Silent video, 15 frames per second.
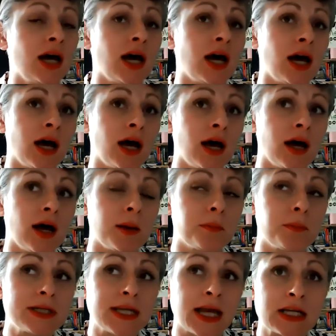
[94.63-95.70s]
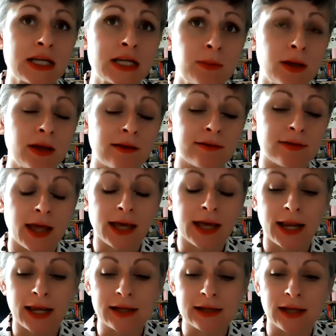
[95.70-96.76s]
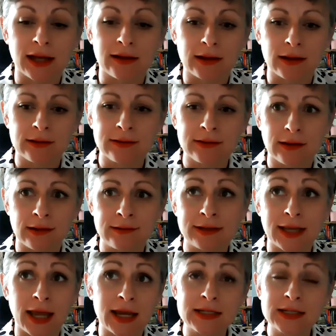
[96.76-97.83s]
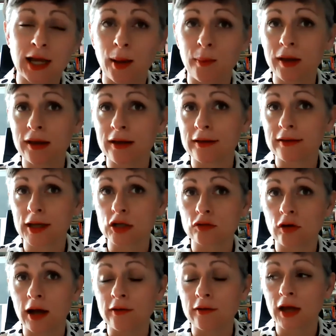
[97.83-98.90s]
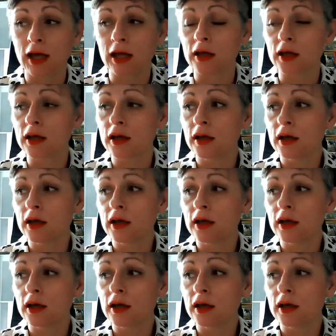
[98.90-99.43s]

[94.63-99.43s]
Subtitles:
potentially because they're collecting data, because they're driving